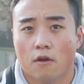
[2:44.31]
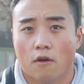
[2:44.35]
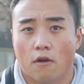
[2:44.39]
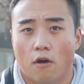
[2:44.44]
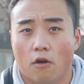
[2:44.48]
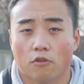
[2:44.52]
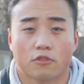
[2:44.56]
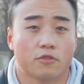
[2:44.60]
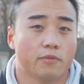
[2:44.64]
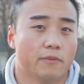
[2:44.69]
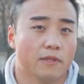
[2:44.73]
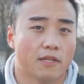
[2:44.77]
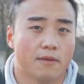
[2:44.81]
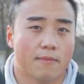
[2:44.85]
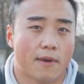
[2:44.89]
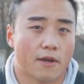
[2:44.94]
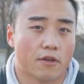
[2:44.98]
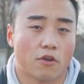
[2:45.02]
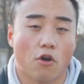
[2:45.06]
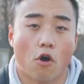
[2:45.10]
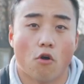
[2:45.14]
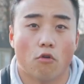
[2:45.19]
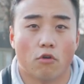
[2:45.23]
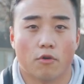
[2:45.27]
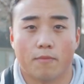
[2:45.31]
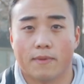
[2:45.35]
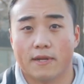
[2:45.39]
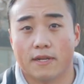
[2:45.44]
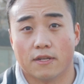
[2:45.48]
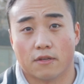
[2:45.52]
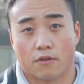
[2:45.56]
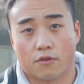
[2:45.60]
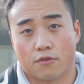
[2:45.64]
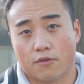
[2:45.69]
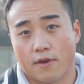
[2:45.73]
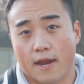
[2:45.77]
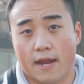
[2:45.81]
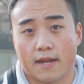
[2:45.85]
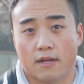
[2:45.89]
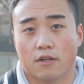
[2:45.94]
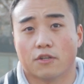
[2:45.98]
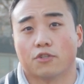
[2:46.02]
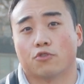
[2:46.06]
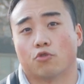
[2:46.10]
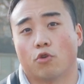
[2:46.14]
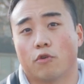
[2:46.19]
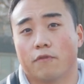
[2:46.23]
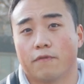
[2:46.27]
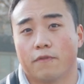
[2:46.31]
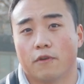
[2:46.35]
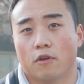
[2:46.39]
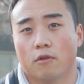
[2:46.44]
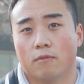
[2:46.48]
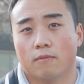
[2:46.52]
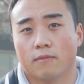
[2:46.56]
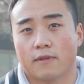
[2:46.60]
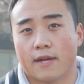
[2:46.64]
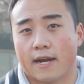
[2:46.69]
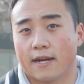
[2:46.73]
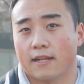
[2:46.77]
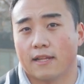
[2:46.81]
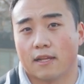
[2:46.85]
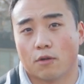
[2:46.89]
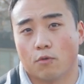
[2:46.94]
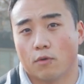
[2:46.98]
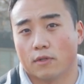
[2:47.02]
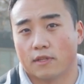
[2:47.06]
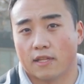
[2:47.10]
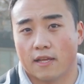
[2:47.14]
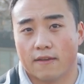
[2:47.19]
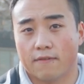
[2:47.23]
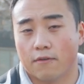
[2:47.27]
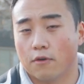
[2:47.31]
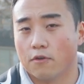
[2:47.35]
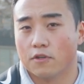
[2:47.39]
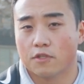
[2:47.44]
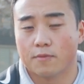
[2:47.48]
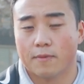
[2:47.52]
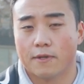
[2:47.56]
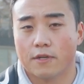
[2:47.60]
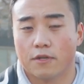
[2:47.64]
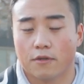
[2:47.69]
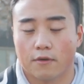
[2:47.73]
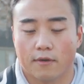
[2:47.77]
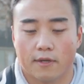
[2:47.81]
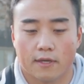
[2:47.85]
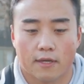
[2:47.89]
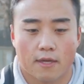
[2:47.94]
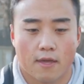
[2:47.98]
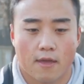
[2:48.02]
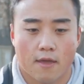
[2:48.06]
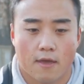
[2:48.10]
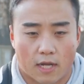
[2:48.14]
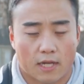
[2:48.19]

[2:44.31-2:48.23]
Ultimately, my goal would be to create a short film, kind of like what they've always been doing.